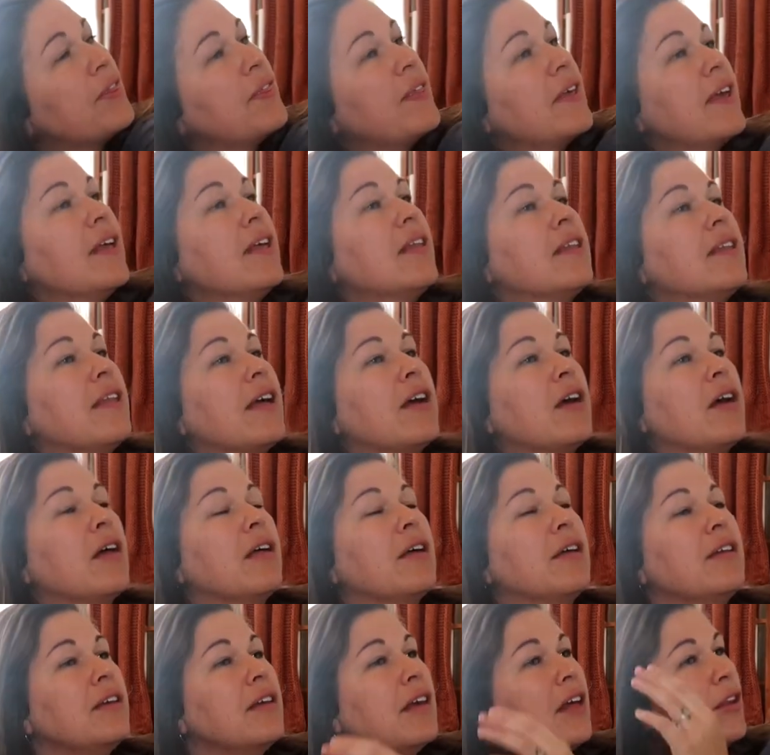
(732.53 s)
think, like a
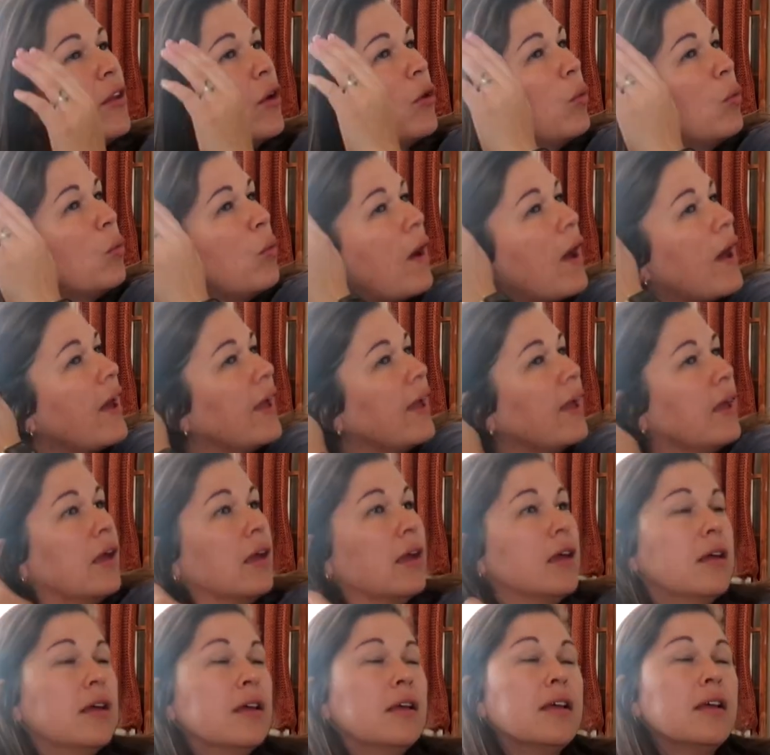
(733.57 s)
yellow white
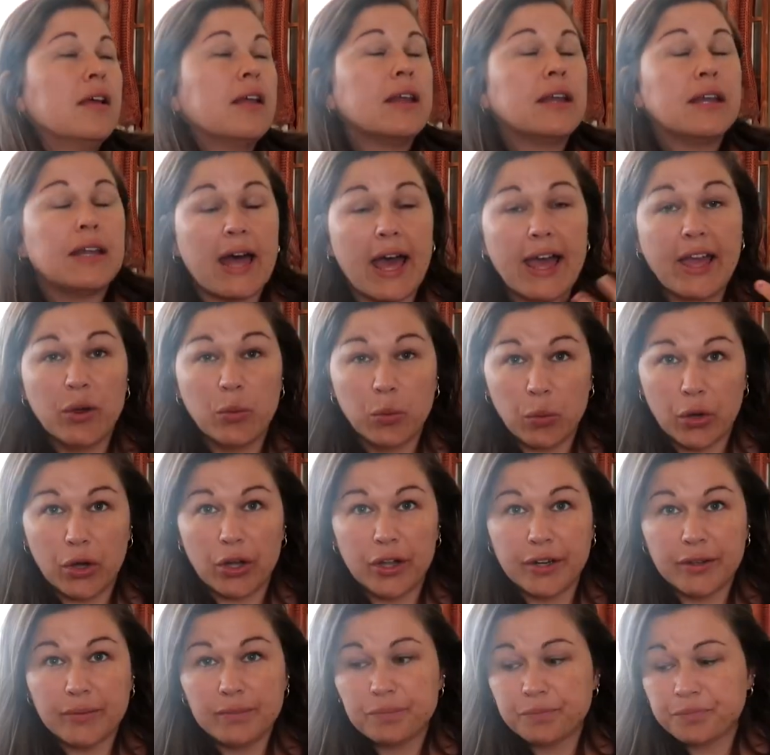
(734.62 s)
light
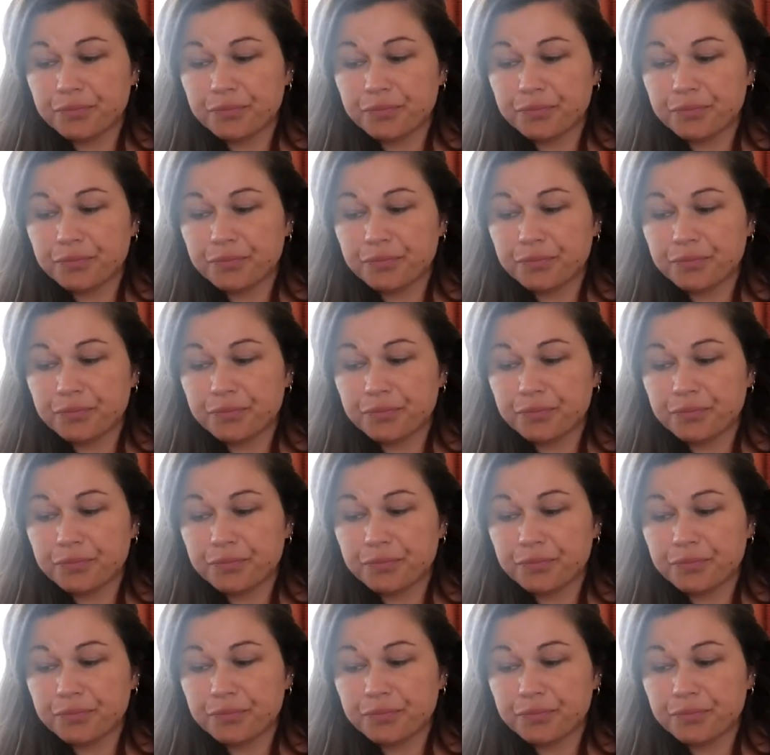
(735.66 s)
wood.